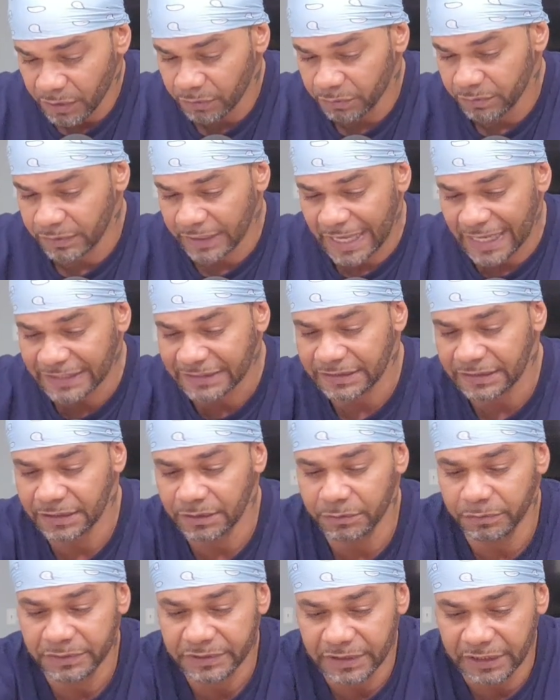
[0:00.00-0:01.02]
Last
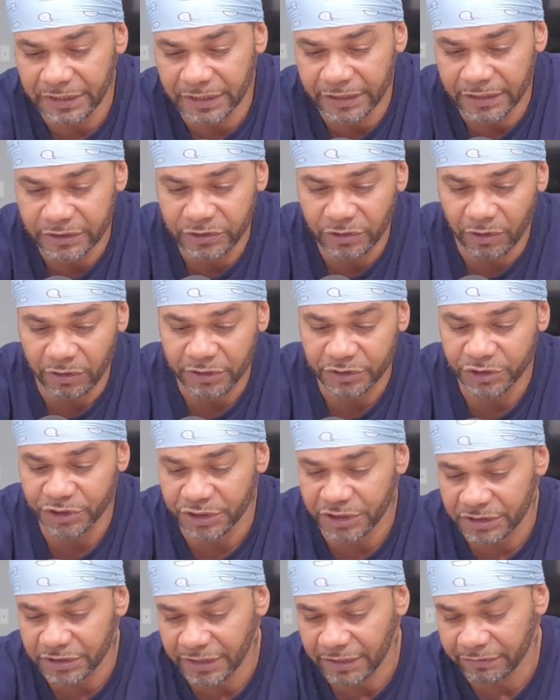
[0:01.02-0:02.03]
year was the year talking
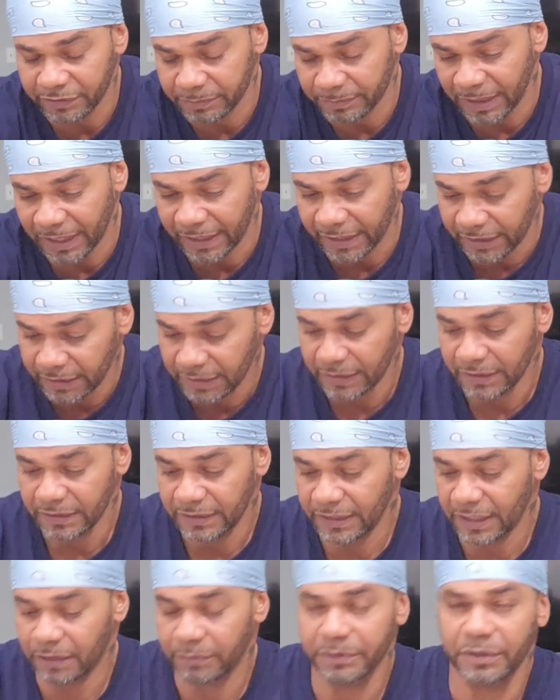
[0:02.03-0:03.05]
shit to everybody.
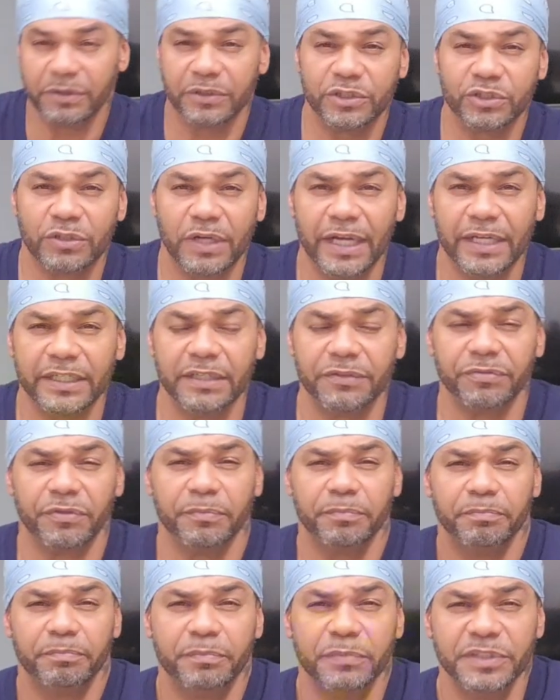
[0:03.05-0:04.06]
Now we're gonna try a
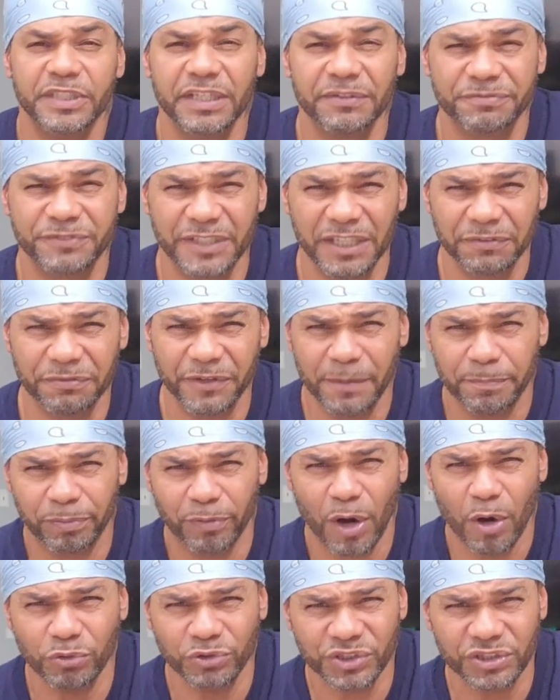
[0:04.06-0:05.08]
different, diff, different
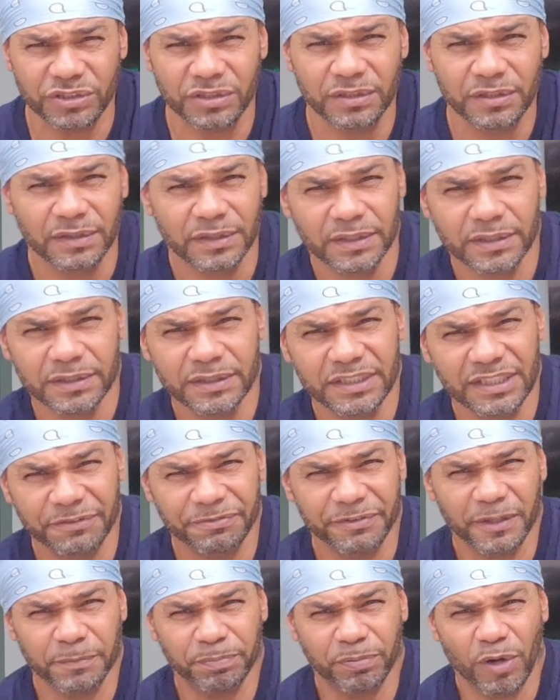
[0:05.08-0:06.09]
approach.
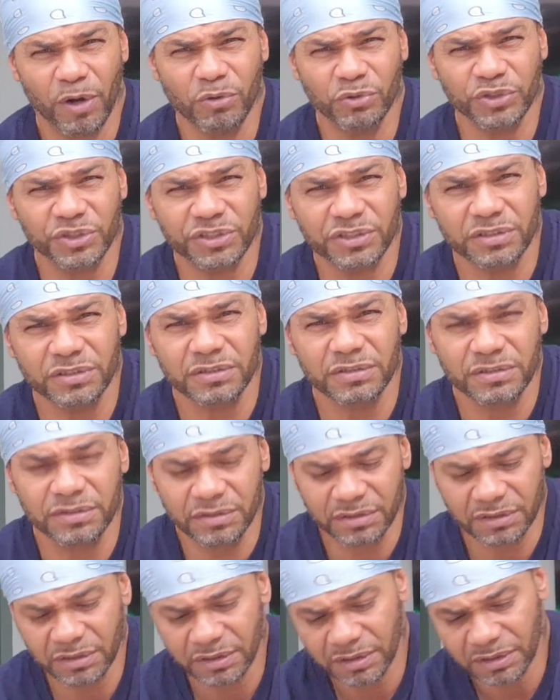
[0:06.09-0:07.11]
Different approach.
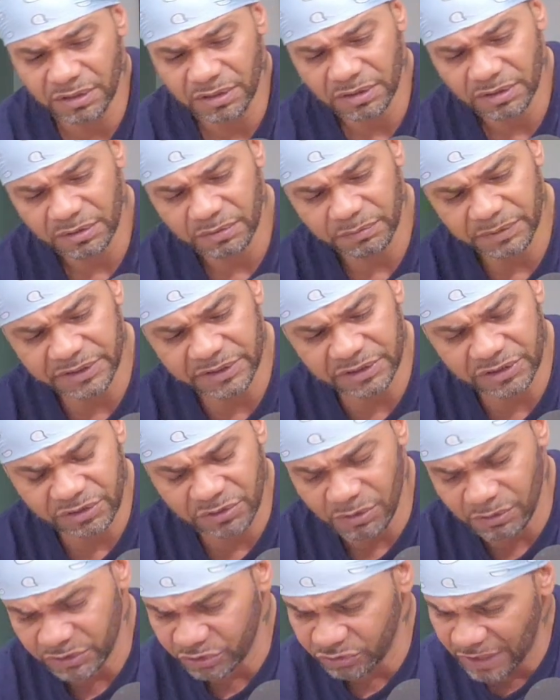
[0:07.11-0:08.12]
We just
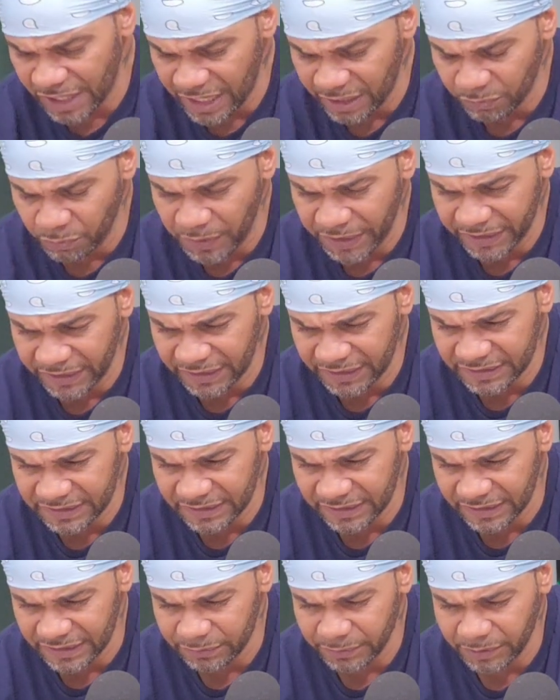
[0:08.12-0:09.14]
gonna try and win this
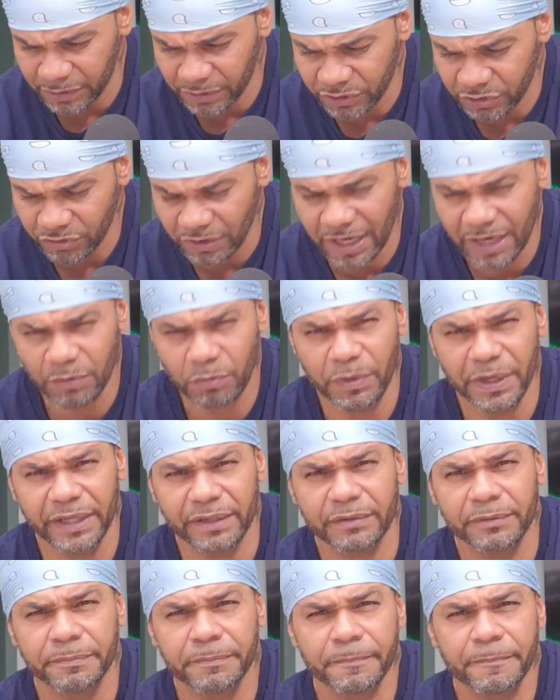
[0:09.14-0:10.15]
year. We're gonna try and
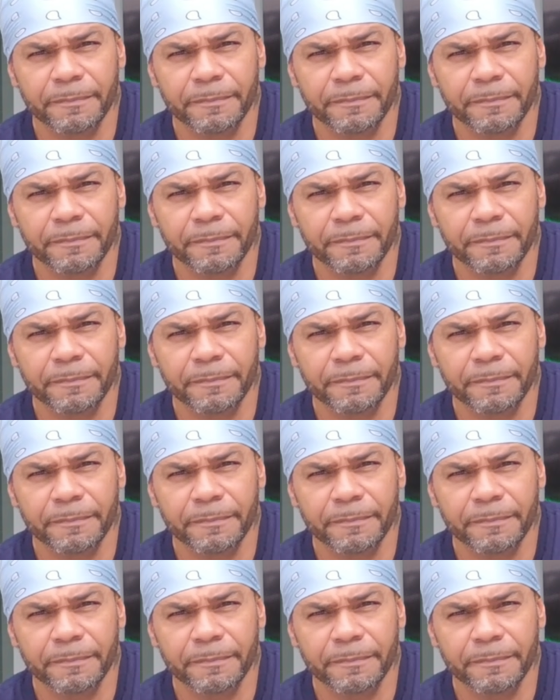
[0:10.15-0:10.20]
win.